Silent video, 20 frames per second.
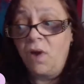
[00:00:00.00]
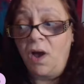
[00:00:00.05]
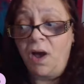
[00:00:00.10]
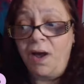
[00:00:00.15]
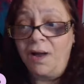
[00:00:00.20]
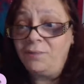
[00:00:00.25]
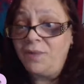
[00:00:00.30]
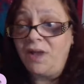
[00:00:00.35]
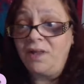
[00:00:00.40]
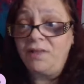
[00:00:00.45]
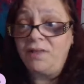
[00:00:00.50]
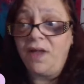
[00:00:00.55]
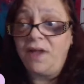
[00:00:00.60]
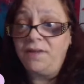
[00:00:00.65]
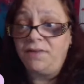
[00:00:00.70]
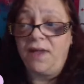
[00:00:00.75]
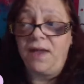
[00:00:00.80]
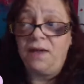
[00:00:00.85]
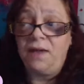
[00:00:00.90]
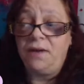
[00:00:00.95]
I'm not
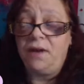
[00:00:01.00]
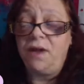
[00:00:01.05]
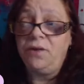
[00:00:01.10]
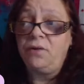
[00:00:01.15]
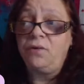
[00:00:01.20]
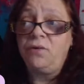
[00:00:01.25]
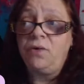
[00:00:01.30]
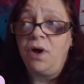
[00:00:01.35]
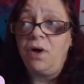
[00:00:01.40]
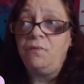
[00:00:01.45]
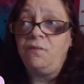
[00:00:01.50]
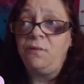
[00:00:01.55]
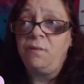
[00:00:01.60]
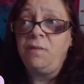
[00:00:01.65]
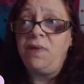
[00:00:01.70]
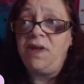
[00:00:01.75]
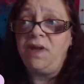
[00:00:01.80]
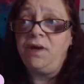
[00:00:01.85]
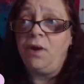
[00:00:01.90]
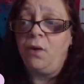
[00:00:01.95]
like that. I don't come
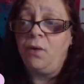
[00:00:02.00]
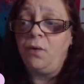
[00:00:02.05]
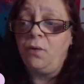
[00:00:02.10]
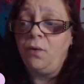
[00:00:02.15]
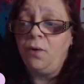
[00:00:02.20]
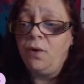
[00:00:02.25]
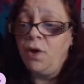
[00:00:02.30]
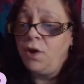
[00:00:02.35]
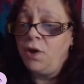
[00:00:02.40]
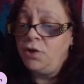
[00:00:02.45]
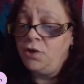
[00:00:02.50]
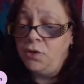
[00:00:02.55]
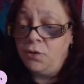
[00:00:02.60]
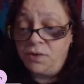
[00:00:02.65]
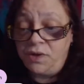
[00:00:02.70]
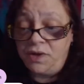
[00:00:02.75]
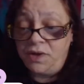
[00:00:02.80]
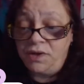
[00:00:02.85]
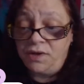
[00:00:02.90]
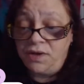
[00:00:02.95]
from ego. You
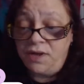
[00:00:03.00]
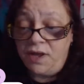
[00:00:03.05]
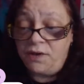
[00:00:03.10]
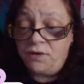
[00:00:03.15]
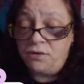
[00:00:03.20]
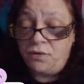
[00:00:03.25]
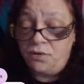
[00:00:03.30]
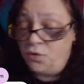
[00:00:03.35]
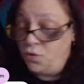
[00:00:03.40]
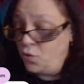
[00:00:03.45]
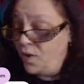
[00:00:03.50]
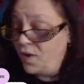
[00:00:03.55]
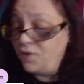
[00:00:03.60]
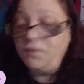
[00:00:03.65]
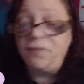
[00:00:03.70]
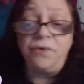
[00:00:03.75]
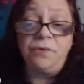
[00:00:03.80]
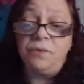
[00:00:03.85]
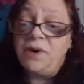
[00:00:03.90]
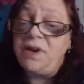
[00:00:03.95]
can get
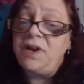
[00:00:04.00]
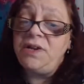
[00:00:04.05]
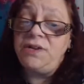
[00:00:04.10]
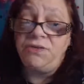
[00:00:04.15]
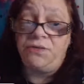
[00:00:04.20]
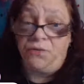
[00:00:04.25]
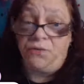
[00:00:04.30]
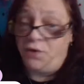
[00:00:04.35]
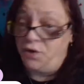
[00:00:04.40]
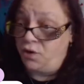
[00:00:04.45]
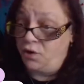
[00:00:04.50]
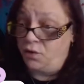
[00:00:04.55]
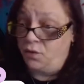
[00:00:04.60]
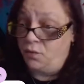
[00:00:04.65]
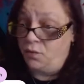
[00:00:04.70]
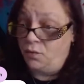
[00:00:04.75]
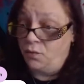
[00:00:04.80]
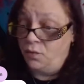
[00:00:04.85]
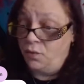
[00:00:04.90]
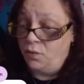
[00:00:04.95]
whoever reads for you.